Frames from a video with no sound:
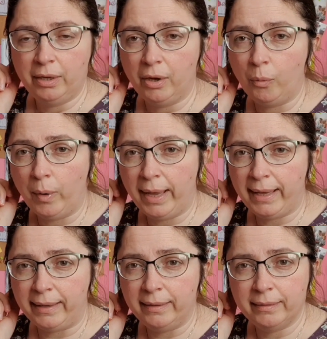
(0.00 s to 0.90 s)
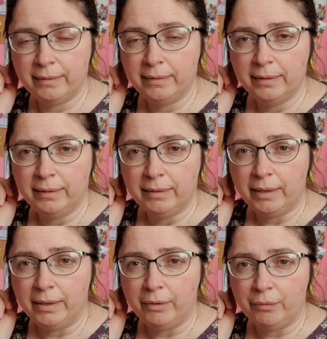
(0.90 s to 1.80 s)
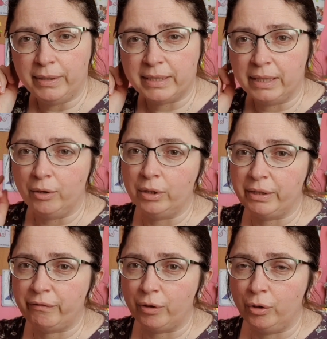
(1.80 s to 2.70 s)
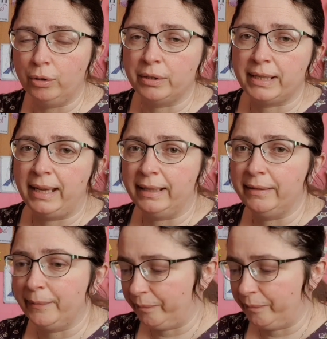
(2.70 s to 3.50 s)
away recently, all the different colours I had.